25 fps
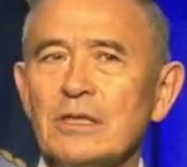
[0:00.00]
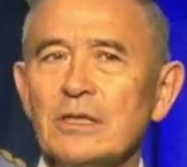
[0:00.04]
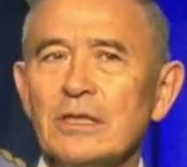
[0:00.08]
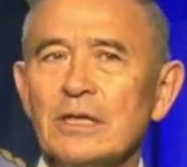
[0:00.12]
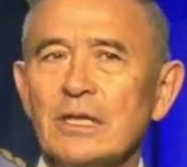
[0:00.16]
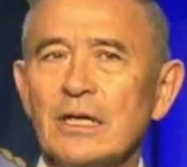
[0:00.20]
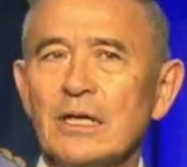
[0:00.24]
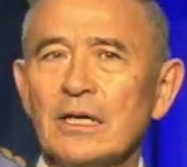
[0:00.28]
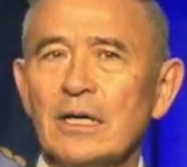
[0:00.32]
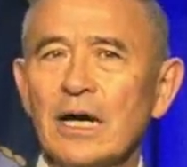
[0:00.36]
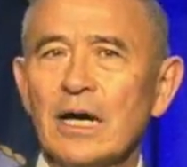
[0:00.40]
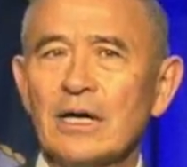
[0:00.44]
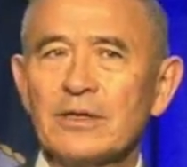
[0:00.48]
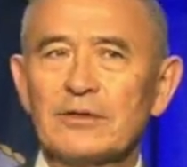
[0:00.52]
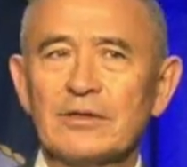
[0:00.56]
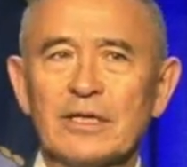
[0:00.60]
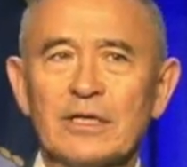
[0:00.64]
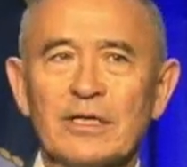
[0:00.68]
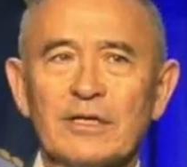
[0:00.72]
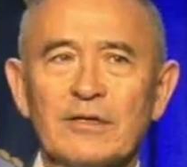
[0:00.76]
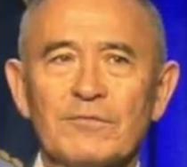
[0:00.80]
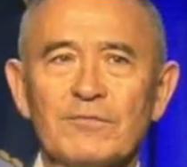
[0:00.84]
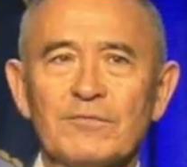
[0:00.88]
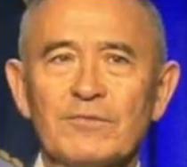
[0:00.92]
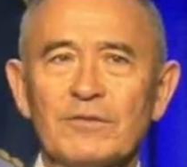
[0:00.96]
Uh, I think
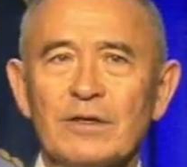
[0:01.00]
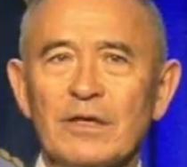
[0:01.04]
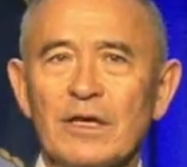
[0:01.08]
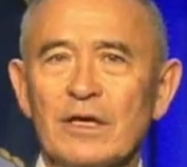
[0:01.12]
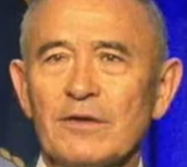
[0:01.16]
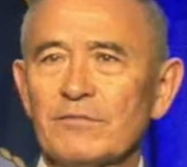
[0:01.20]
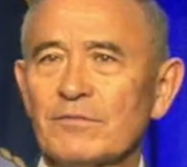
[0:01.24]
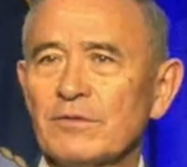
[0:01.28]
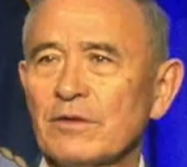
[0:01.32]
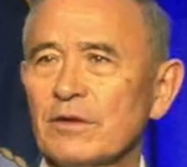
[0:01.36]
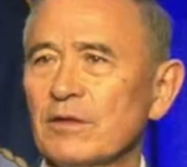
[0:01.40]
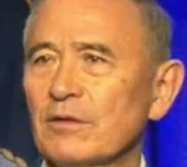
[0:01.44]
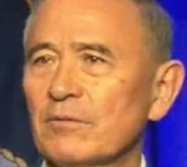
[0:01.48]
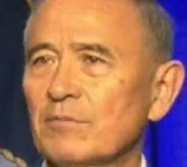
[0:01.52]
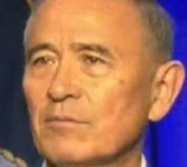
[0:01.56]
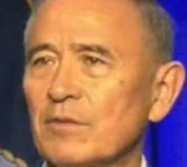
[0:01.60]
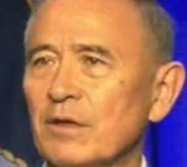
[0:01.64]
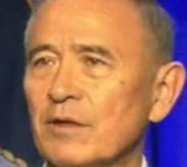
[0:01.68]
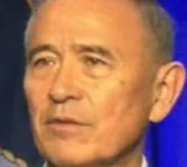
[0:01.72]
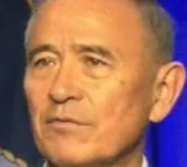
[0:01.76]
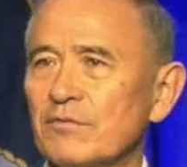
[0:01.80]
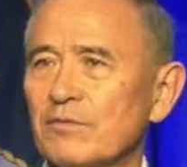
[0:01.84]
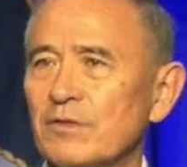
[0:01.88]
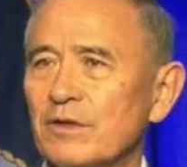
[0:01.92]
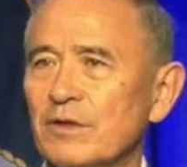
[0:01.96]
if the, if the, if the